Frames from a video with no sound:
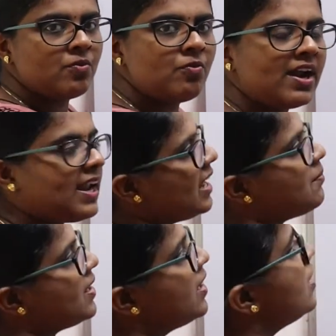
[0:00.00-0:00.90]
one
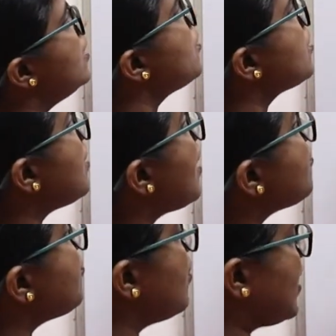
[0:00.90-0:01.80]
element. Look,
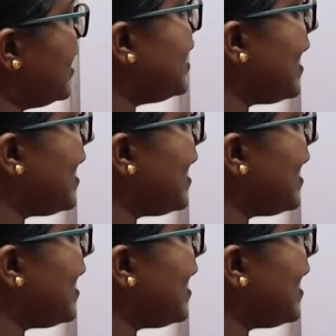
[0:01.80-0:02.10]
for E